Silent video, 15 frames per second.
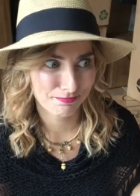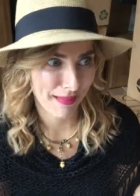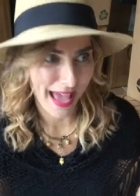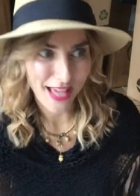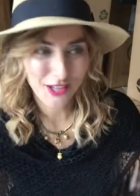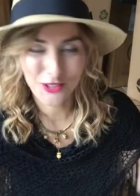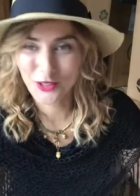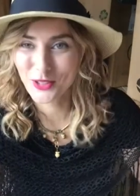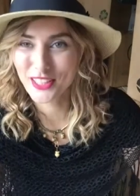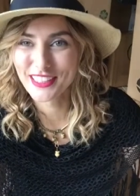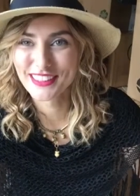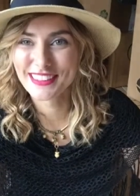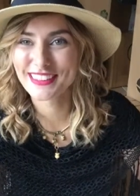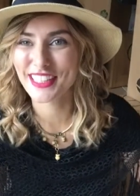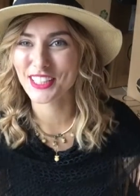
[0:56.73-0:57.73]

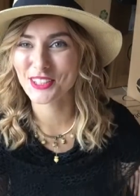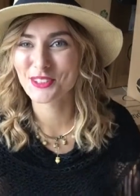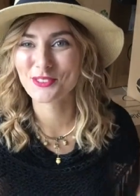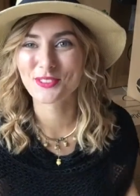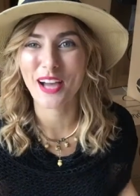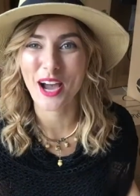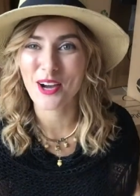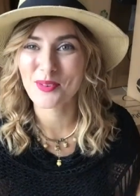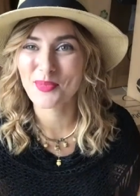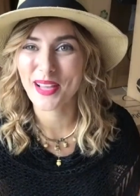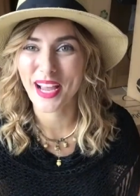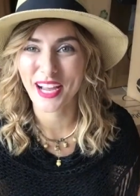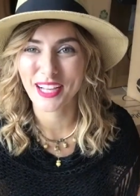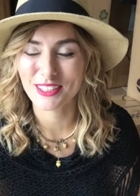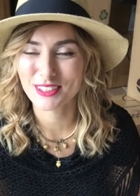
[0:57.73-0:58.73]
batteries that you found
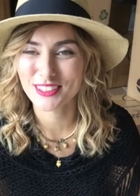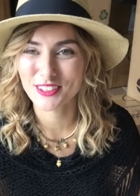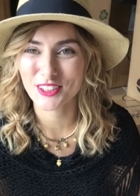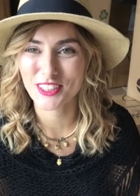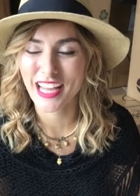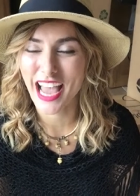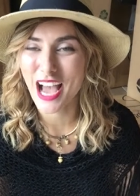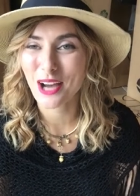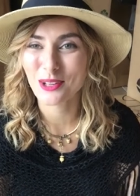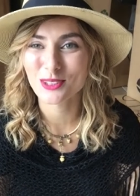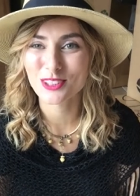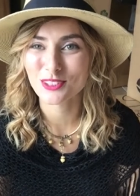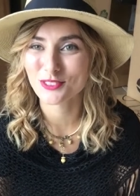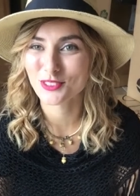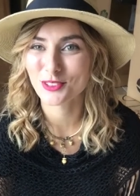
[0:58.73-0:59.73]
behind your
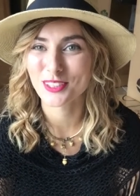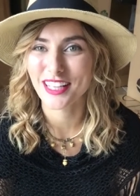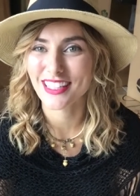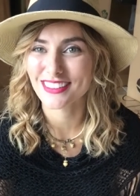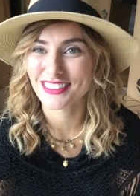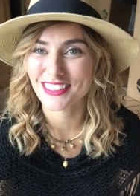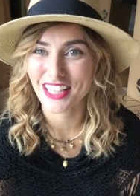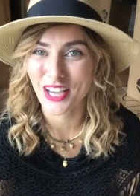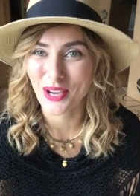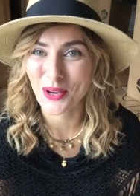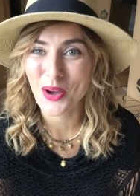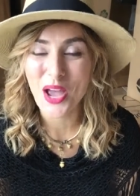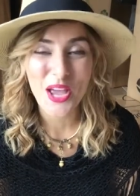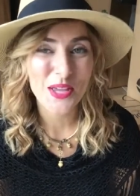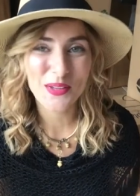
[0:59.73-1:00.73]
couch a few days
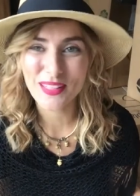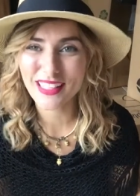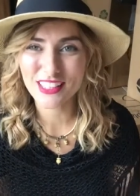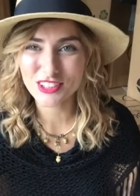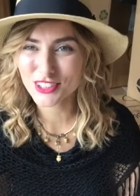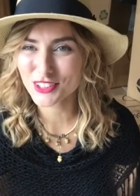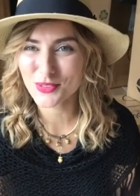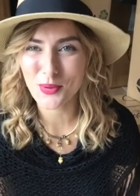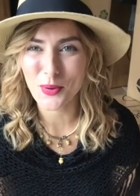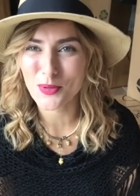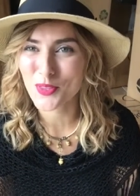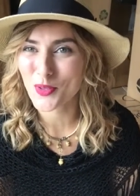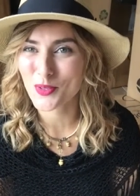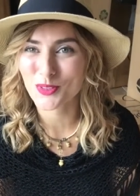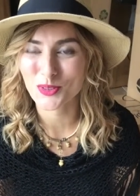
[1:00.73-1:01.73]
ago? You can't just
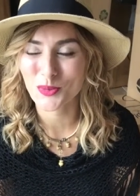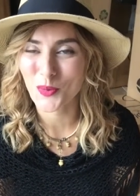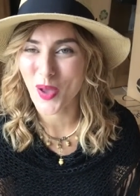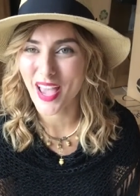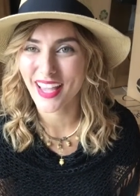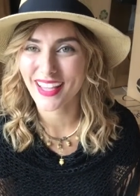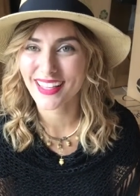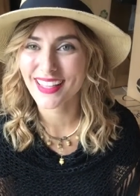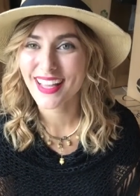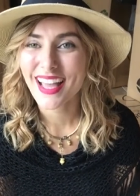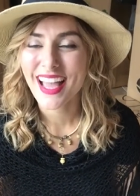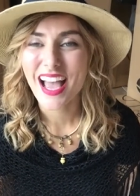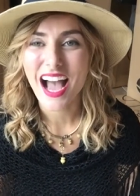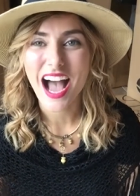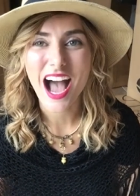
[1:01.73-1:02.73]
throw those away.
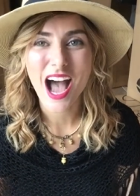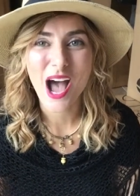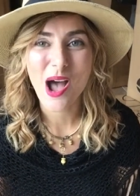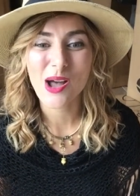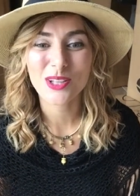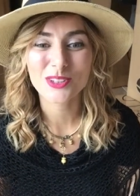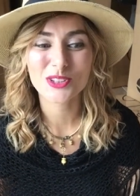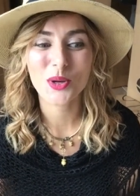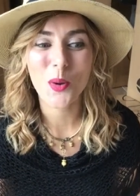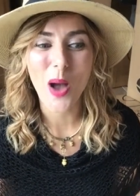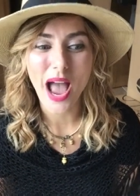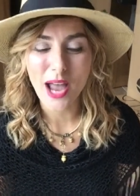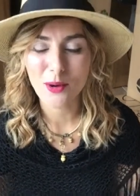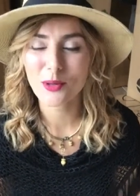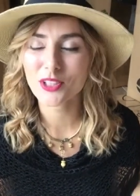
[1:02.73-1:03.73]
So I